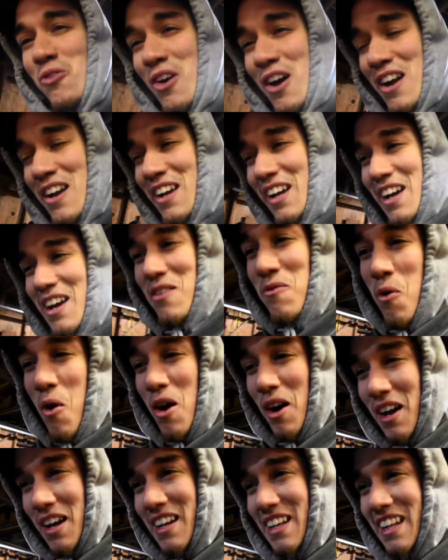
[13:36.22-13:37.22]
running and
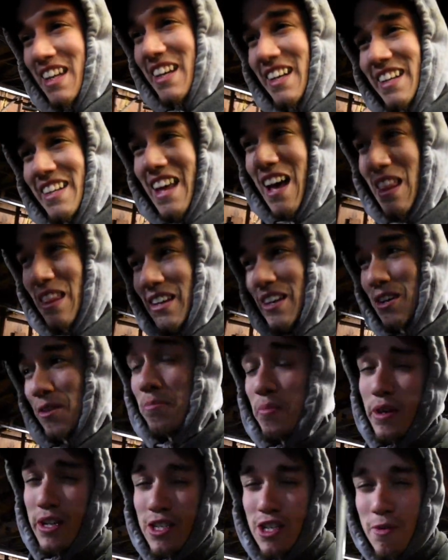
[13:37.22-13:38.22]
walking Lena down the
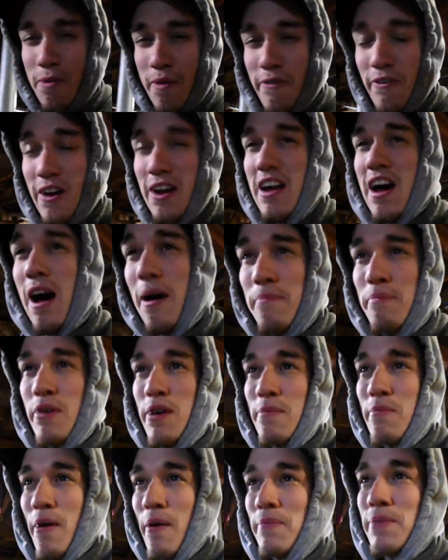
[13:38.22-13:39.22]
hill. But it should be fun. I'm
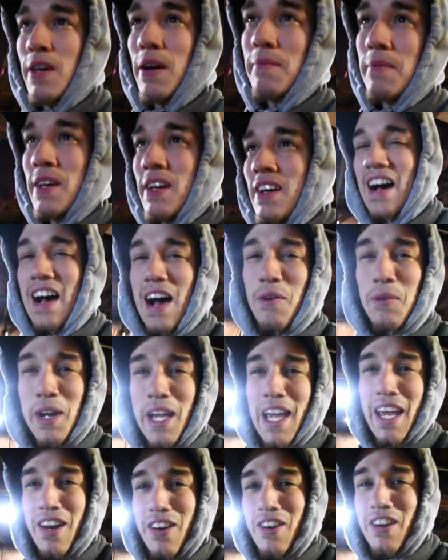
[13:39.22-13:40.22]
pretty pumped up. Uh, I want
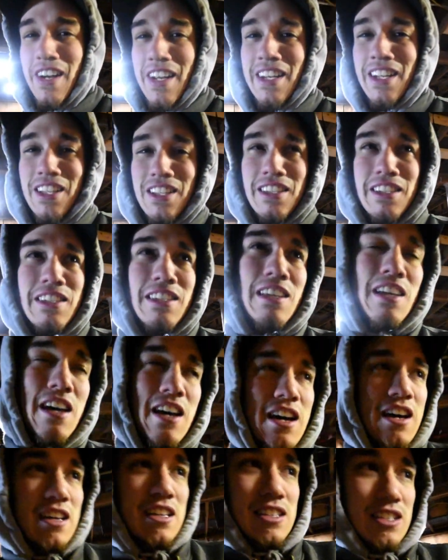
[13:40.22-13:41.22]
to get her into
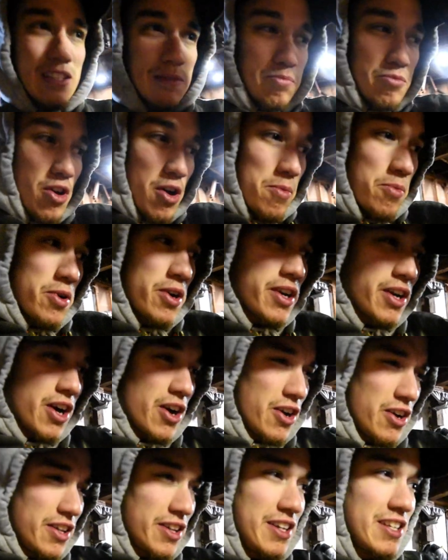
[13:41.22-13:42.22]
uh, snowboarding
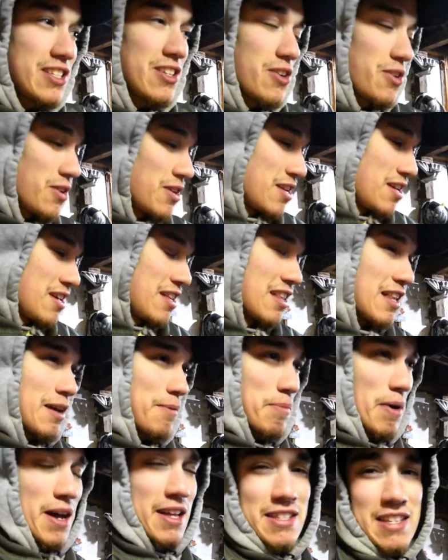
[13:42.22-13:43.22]
early, so
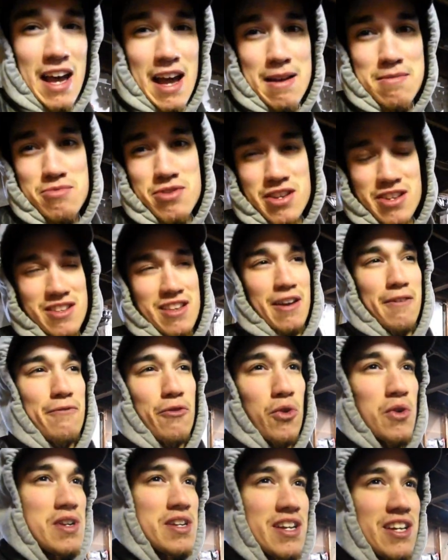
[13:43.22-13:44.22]
like by the time she's like
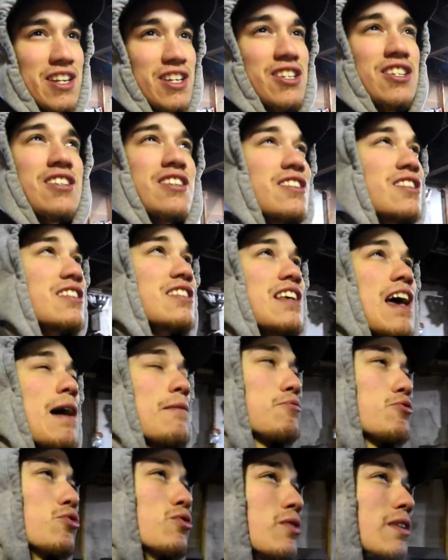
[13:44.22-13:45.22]
14, she's just
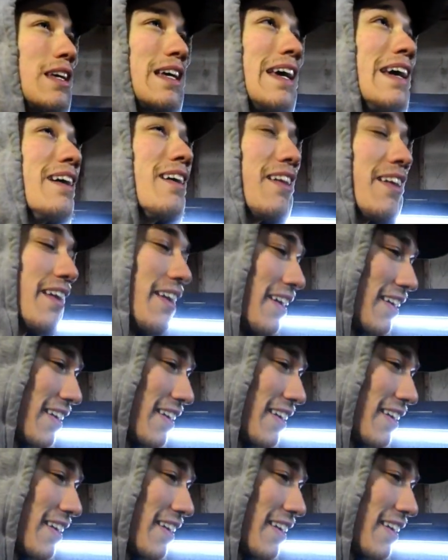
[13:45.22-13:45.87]
absolutely killing